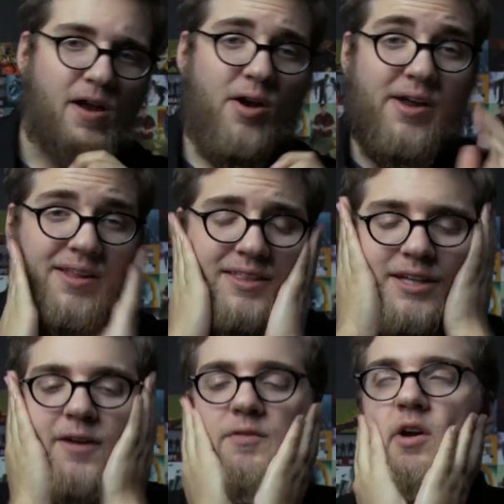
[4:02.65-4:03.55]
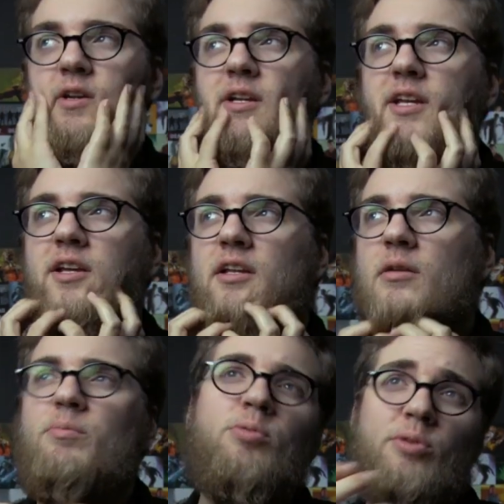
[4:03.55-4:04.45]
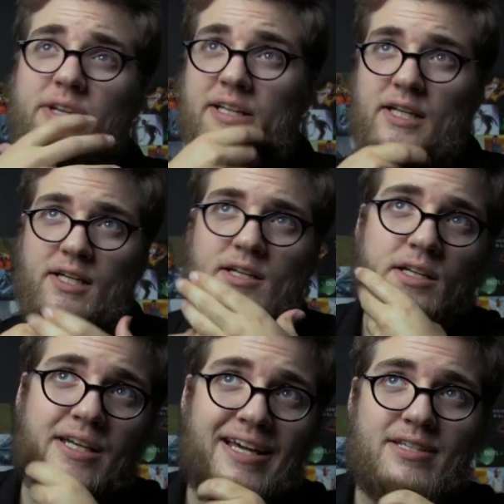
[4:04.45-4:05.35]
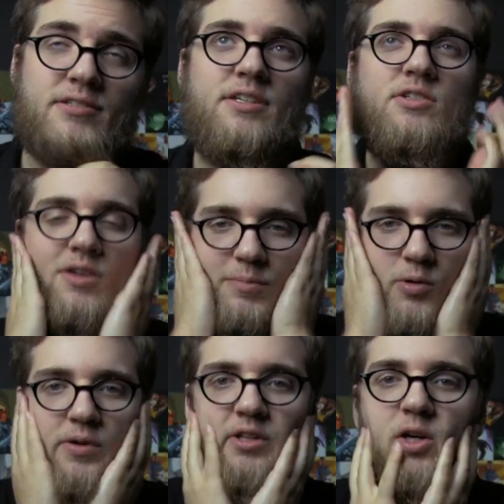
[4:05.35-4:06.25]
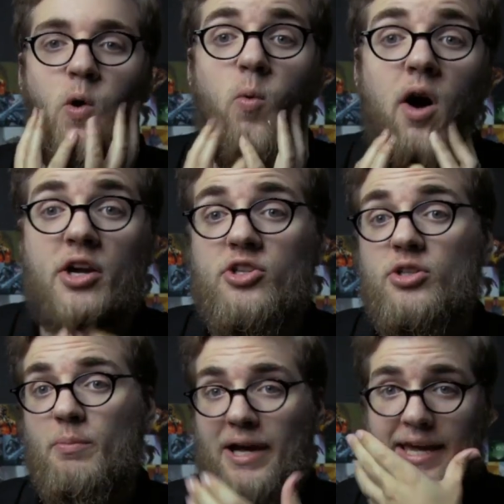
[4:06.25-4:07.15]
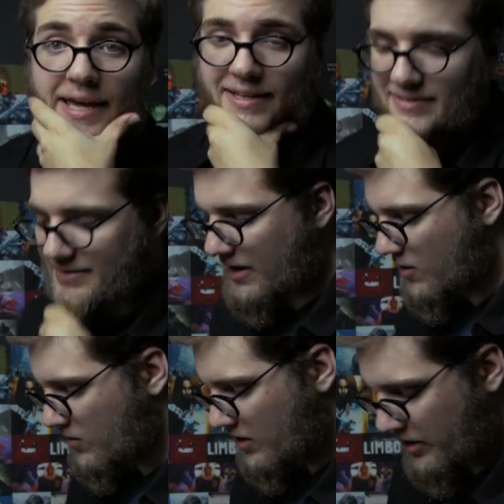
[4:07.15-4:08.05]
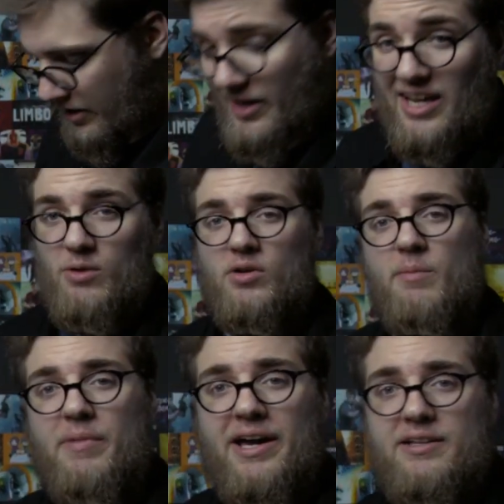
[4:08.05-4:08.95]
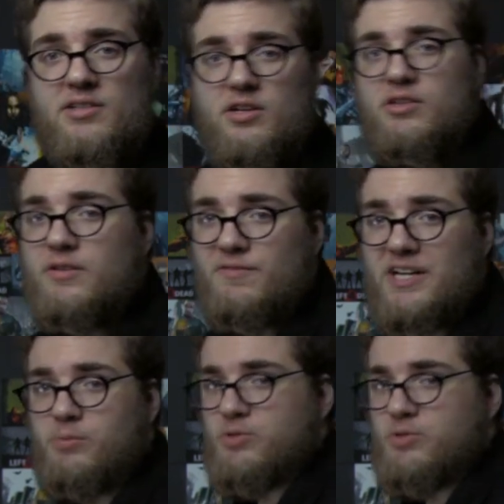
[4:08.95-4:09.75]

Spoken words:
Alright, I think I've gotten it in pretty nicely, so I'm going to go wash my hands now, and I will come back and tell you the final